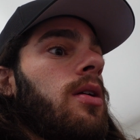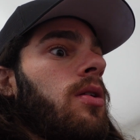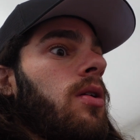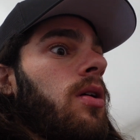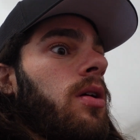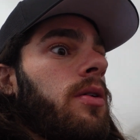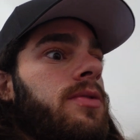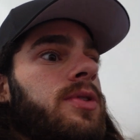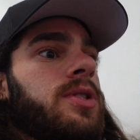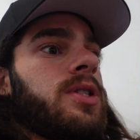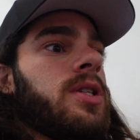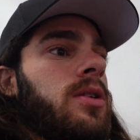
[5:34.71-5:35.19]

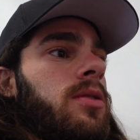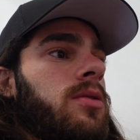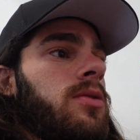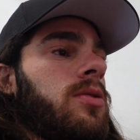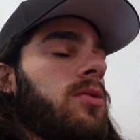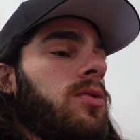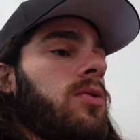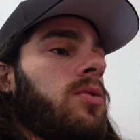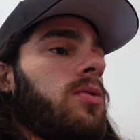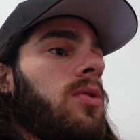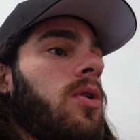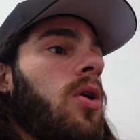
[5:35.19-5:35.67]
Obviously,
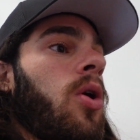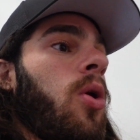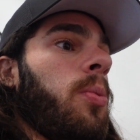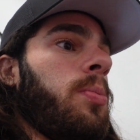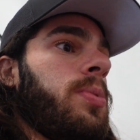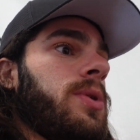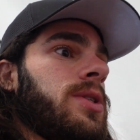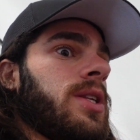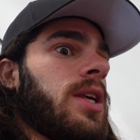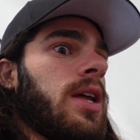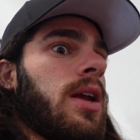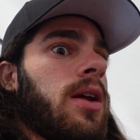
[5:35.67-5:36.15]
the
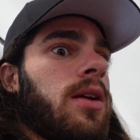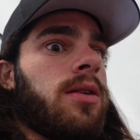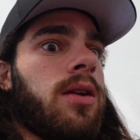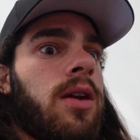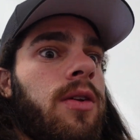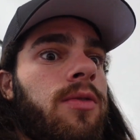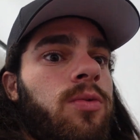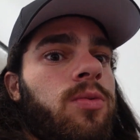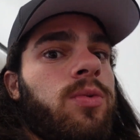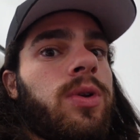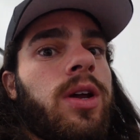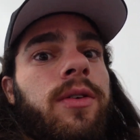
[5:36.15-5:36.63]
hope is that I
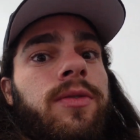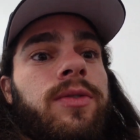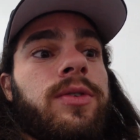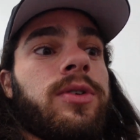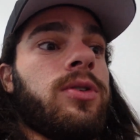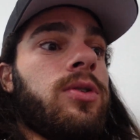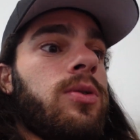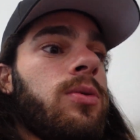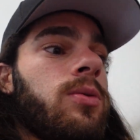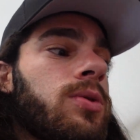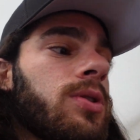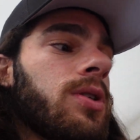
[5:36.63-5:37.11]
never would have to
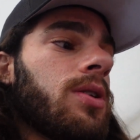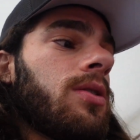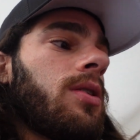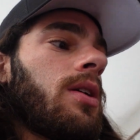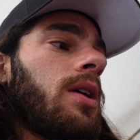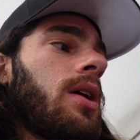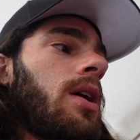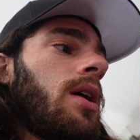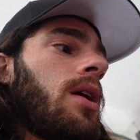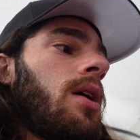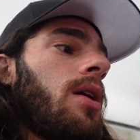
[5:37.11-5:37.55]
use it,